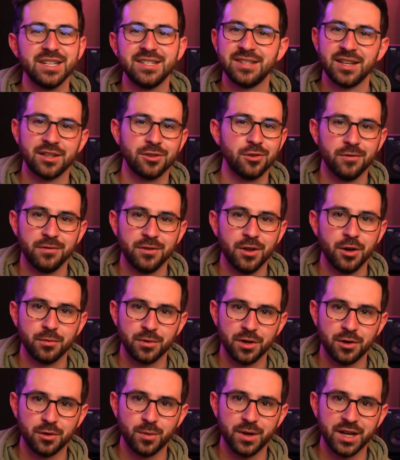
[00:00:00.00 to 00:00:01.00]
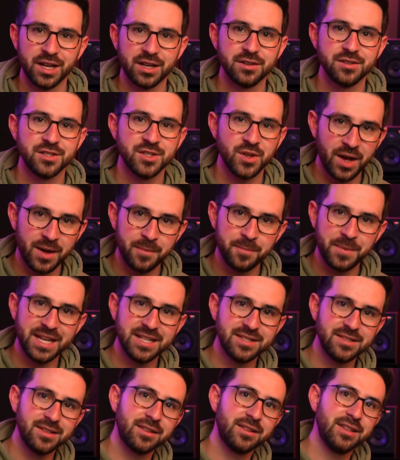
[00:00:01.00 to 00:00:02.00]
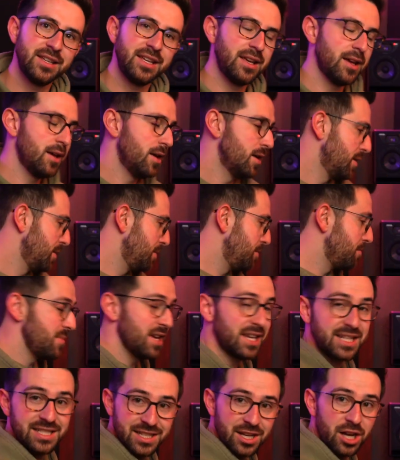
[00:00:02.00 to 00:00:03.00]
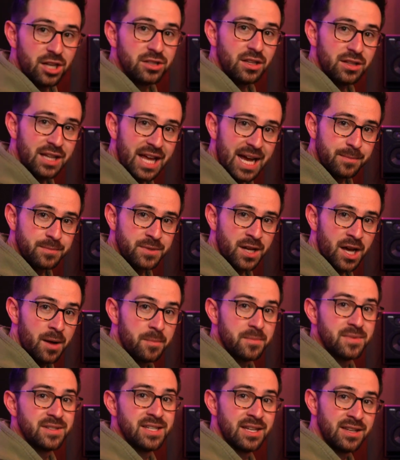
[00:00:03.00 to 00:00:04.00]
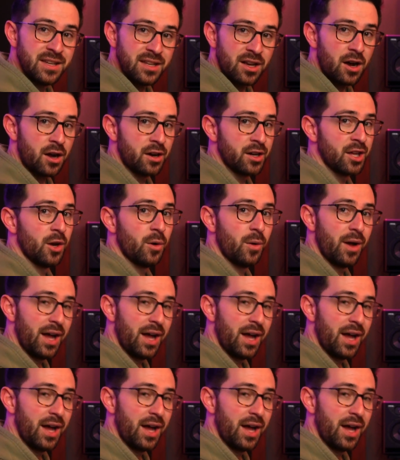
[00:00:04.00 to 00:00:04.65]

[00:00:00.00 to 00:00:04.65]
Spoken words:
of signal flow real quick. So I'm basically mixing on the laptop, sending audio